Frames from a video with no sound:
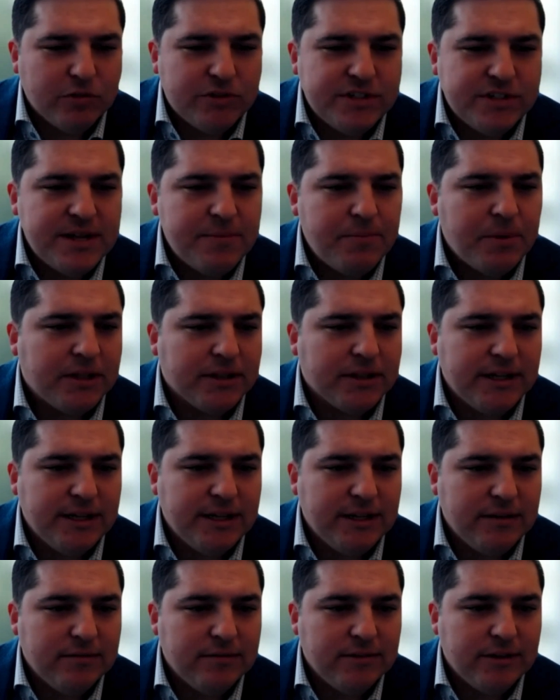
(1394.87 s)

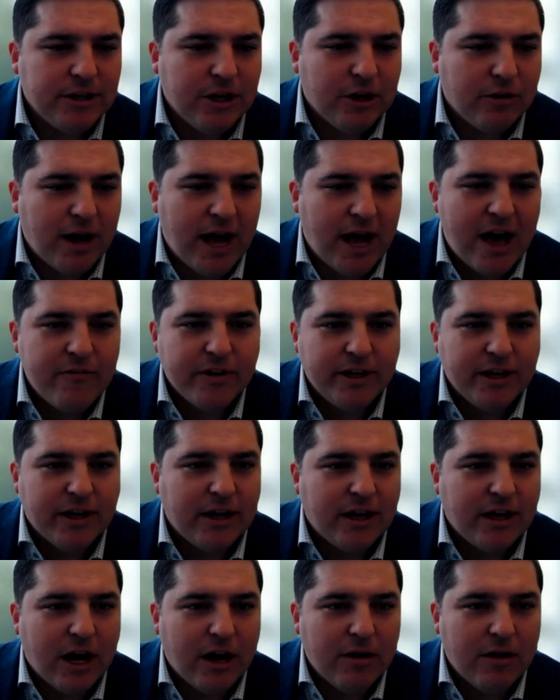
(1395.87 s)
typically, having
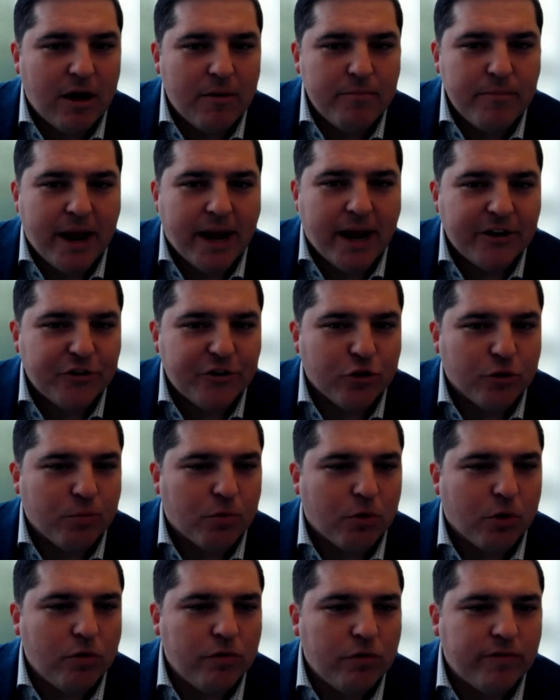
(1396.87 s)
a manager
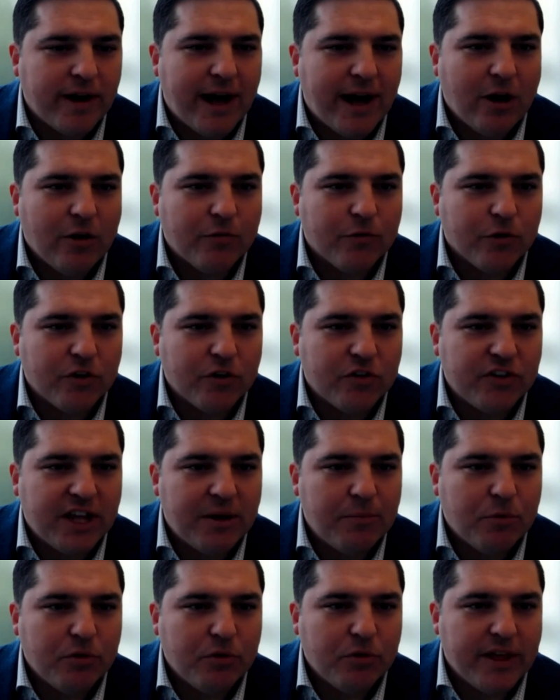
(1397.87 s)
profile, for
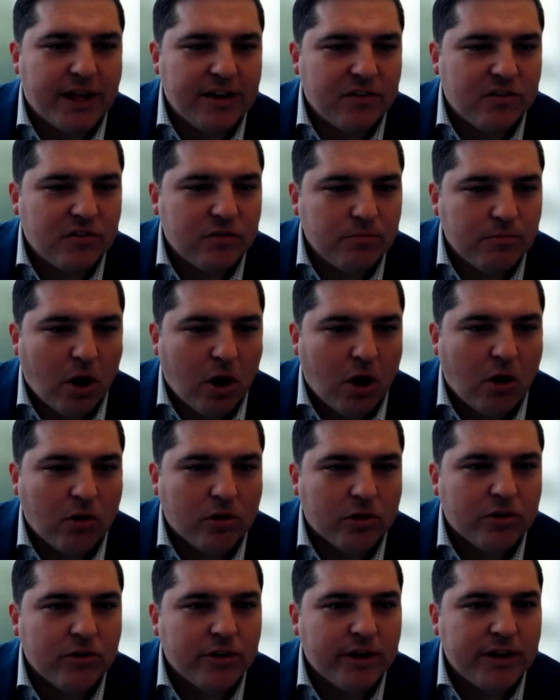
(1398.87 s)
example, that's
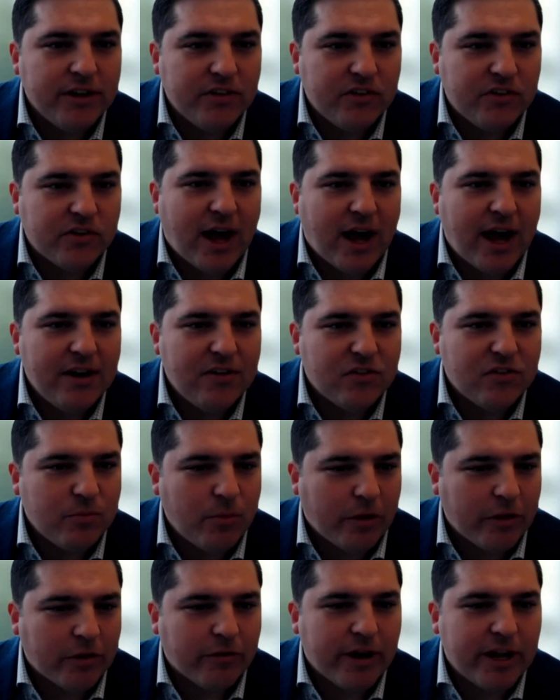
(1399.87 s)
smaller in size,
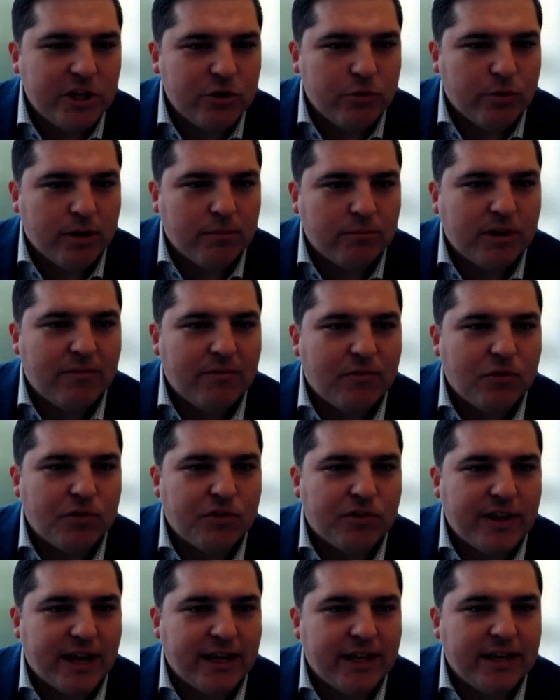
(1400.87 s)
smaller AUM
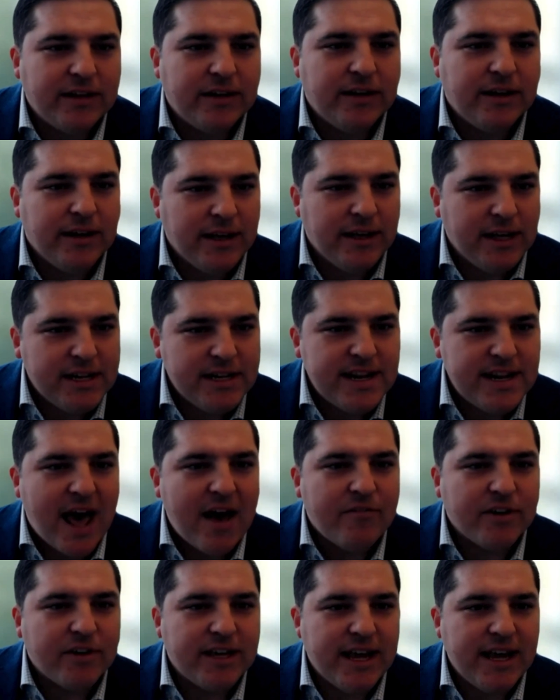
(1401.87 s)
levels that can
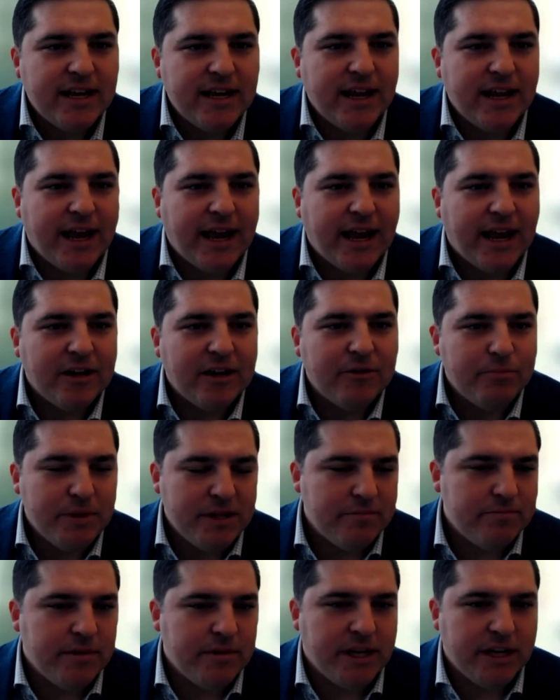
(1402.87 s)
navigate and
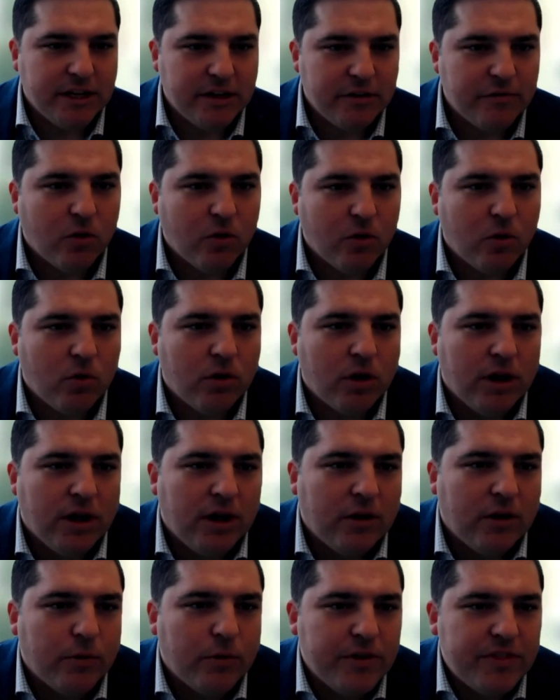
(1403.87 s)
be meaningful
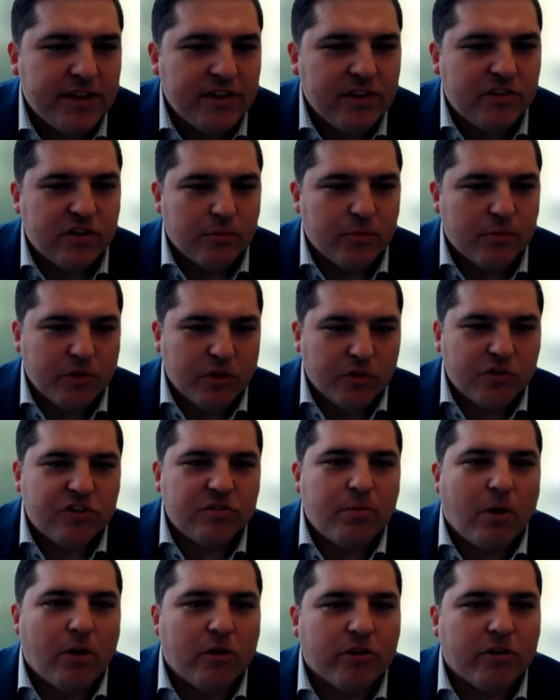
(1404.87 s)
within some of those
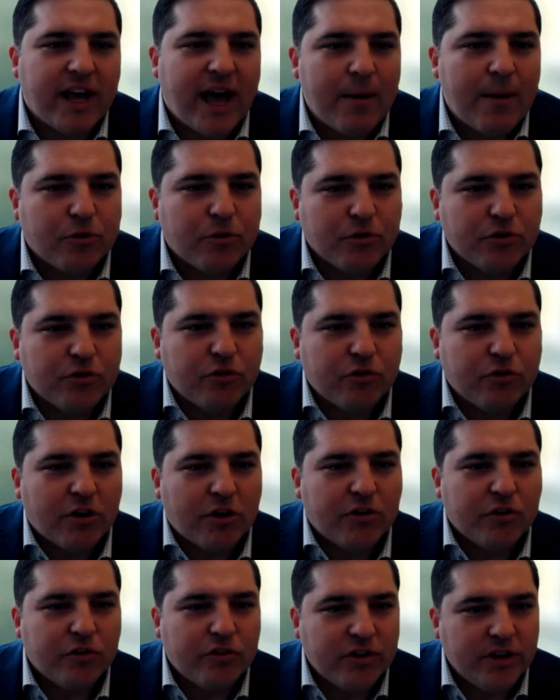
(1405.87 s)
smaller capital
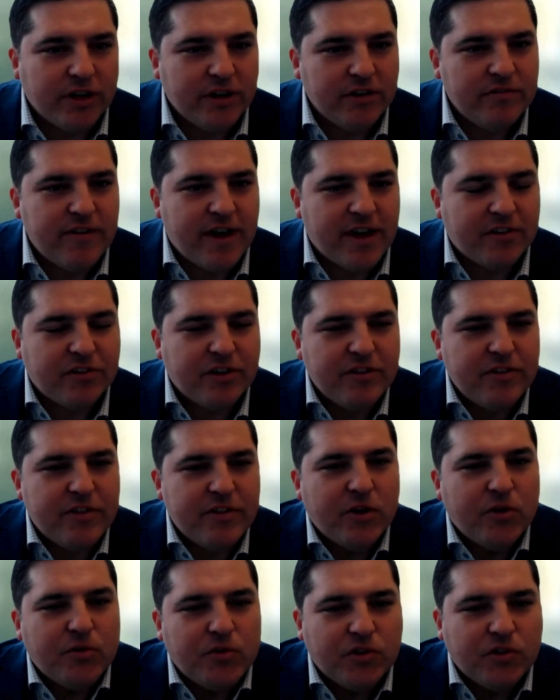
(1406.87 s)
structures and invest in
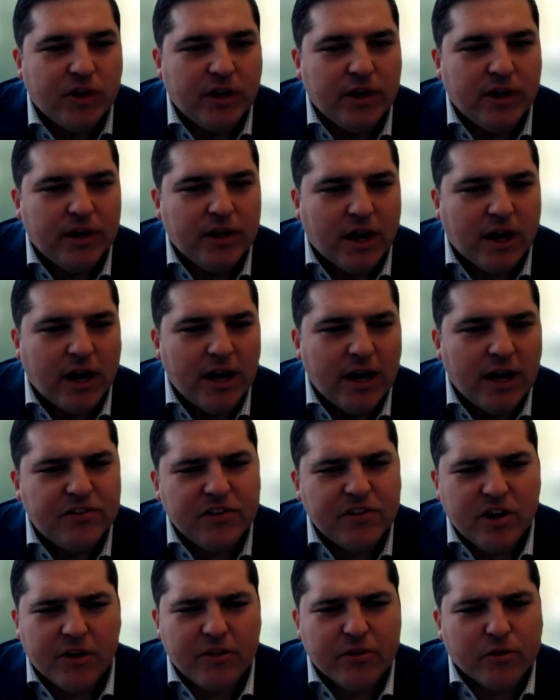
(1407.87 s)
those is
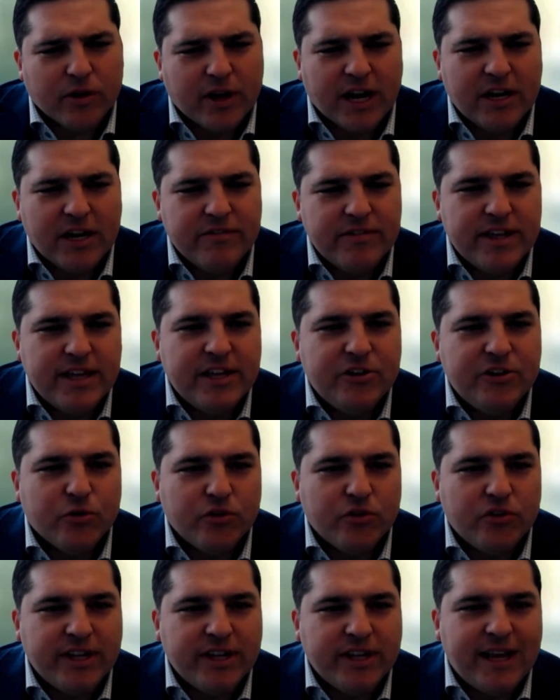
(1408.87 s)
another kind of
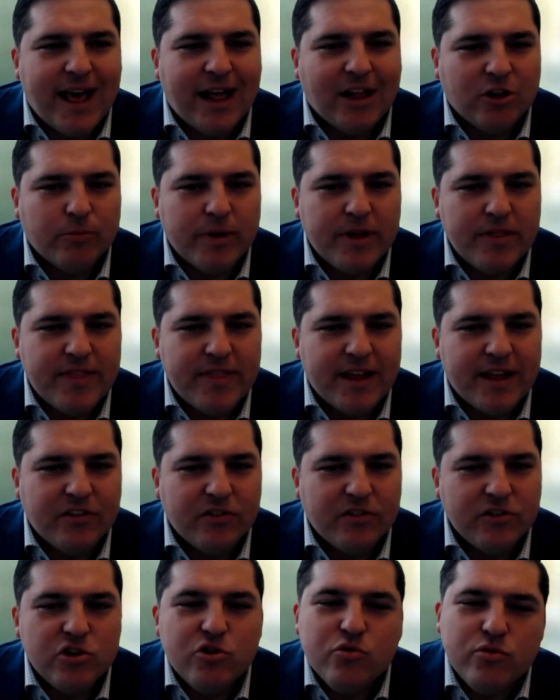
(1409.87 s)
interesting element
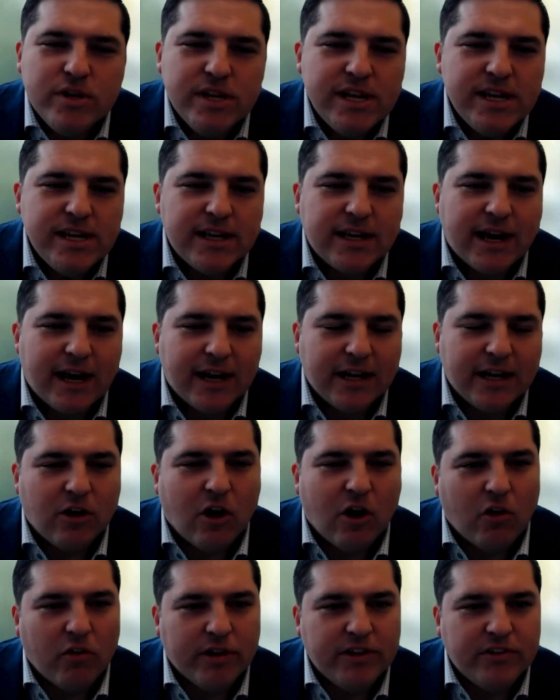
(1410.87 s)
that's unique, I
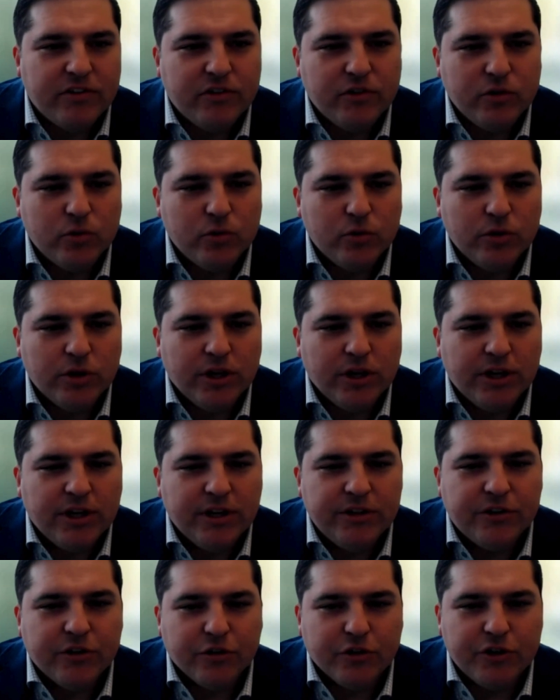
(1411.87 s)
call it, to
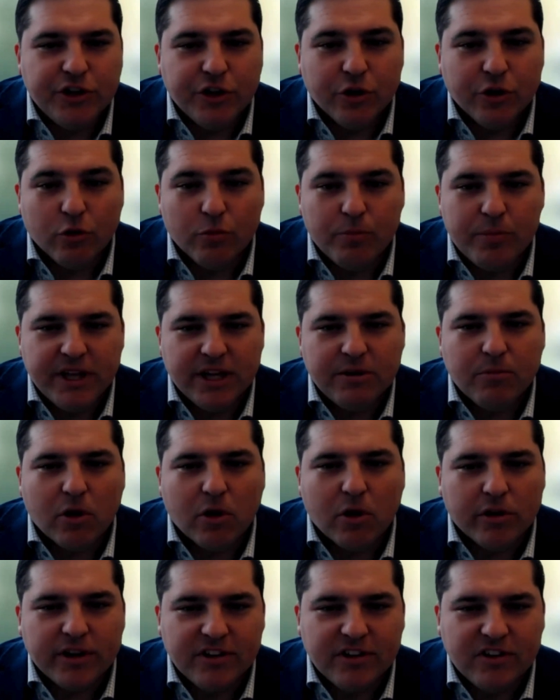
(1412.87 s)
European
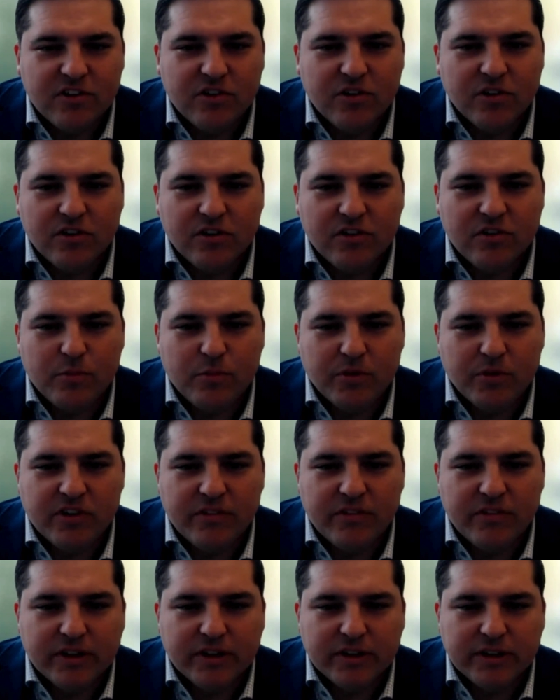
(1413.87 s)
markets
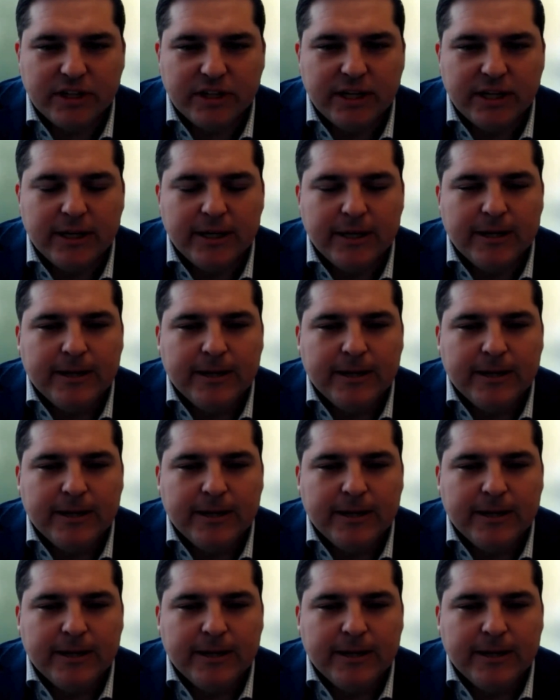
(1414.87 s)
specifically.